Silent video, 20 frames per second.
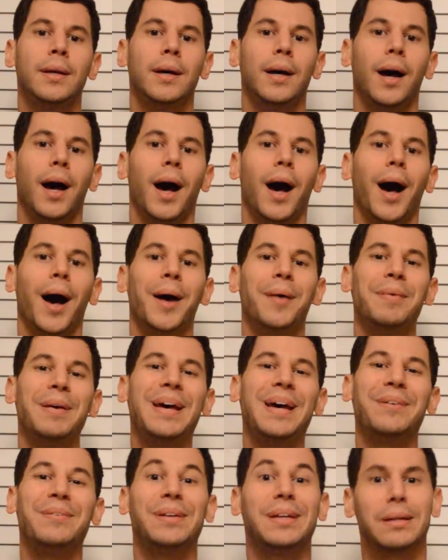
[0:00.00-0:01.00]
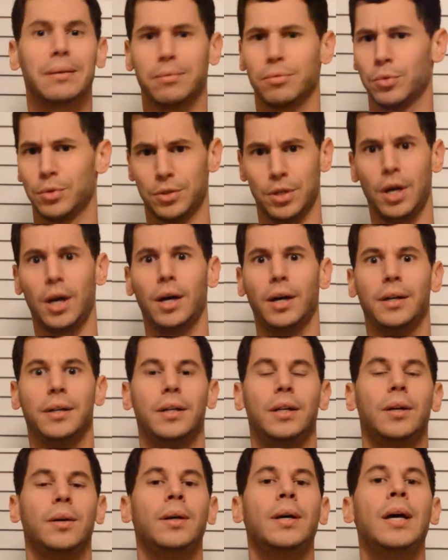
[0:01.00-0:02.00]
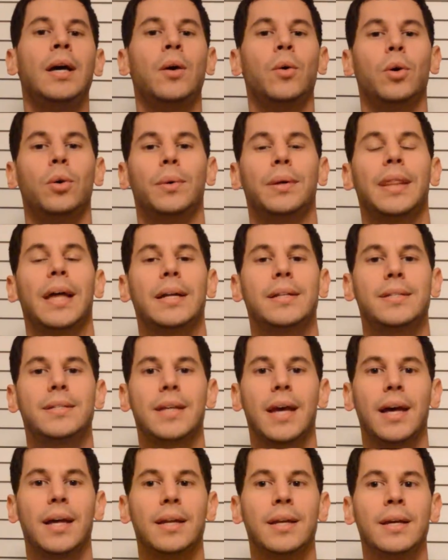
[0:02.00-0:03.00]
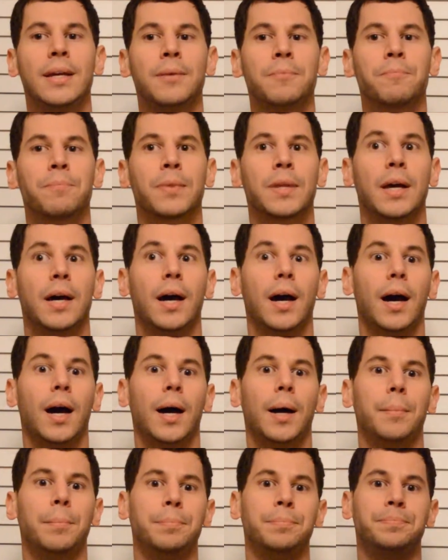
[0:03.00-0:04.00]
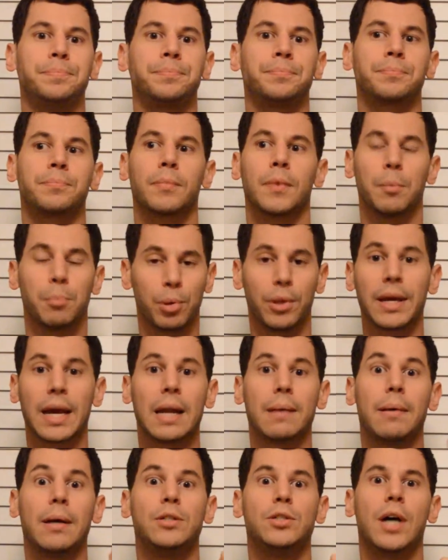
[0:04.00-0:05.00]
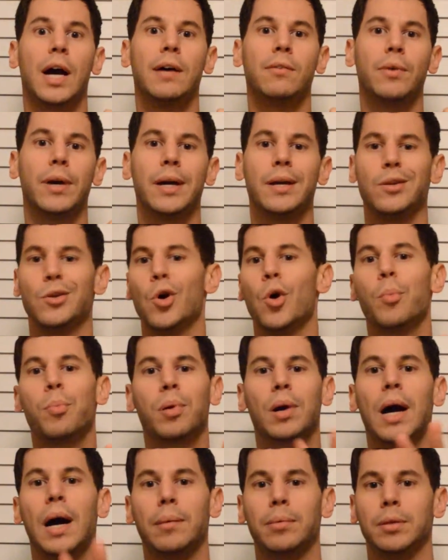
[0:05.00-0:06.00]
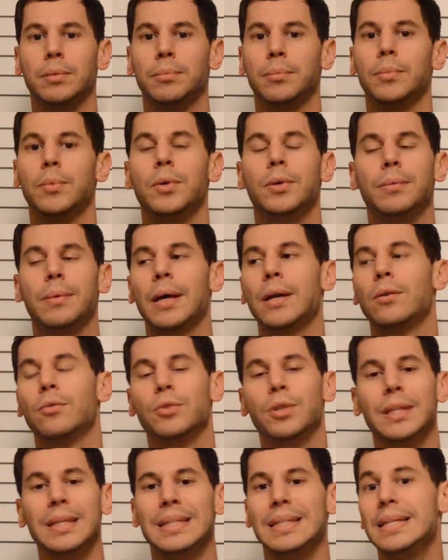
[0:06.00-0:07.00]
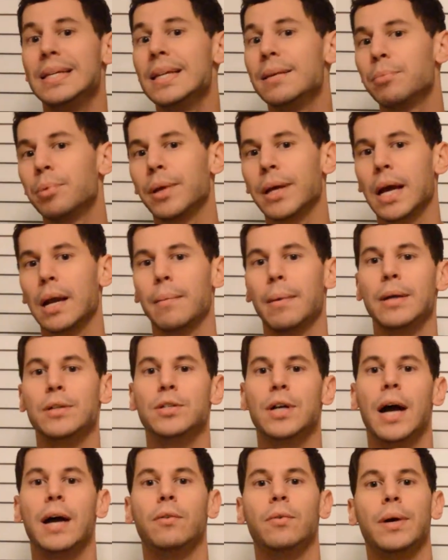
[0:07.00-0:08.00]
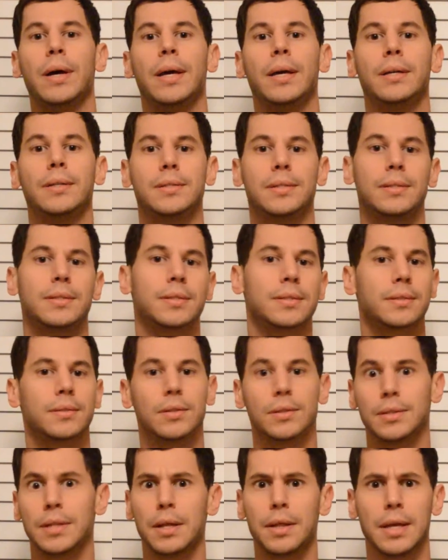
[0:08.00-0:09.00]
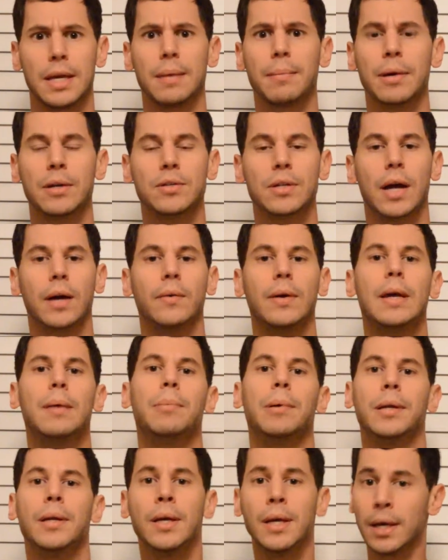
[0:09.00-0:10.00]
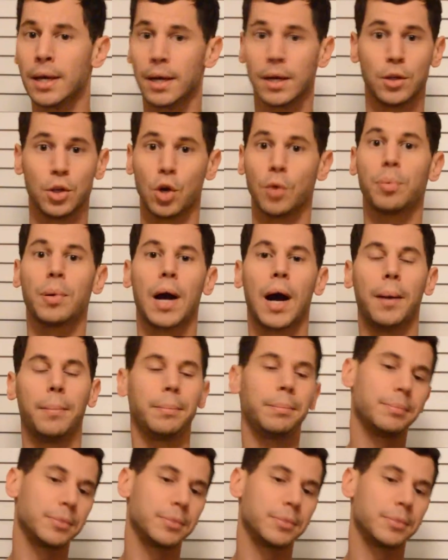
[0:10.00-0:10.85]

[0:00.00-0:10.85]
Well, duh, Well, with that said, pulling out of my driveway, no problem. Well, I don't really need it pulling out of my driveway because there's nothing in my driveway, but no problem.